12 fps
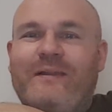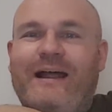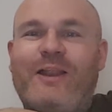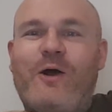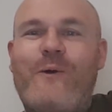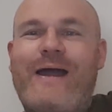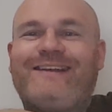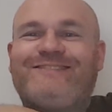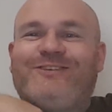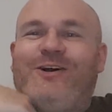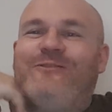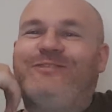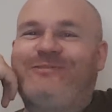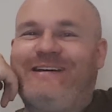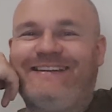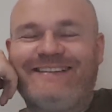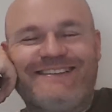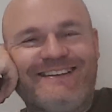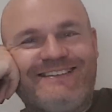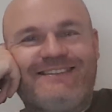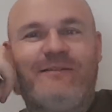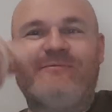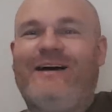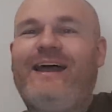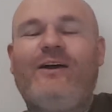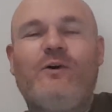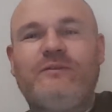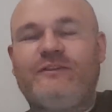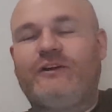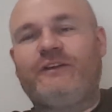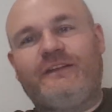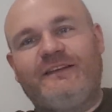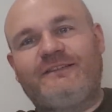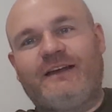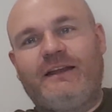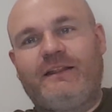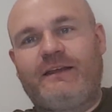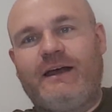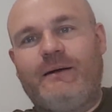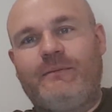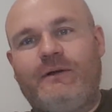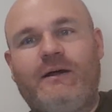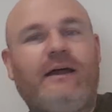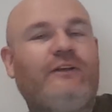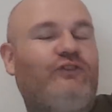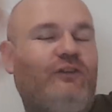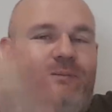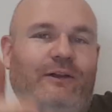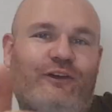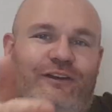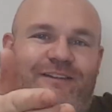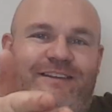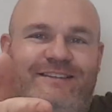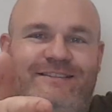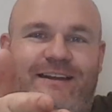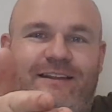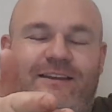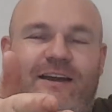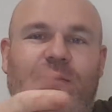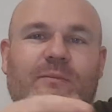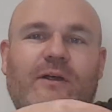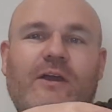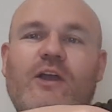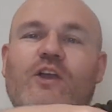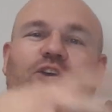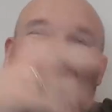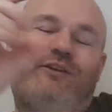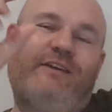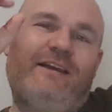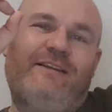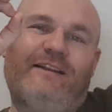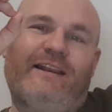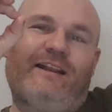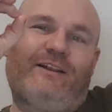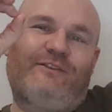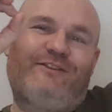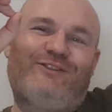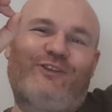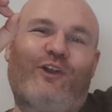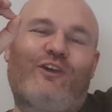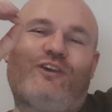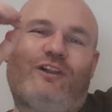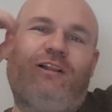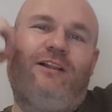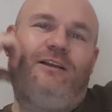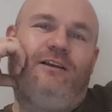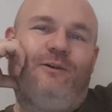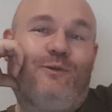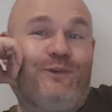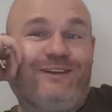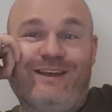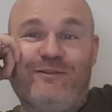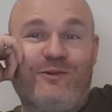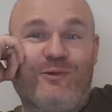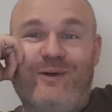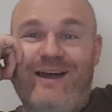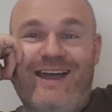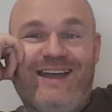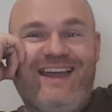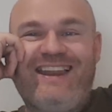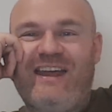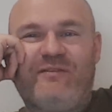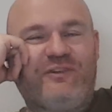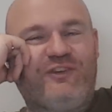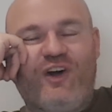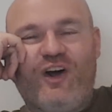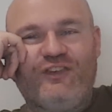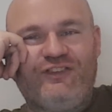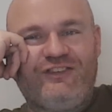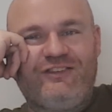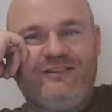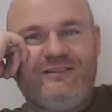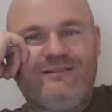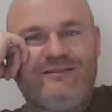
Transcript: Hello, ex Jehovah's Witnesses. Um, I always look at this side of the camera. I should be looking at this side of the camera. You'd think the little circle would give it away. It never does.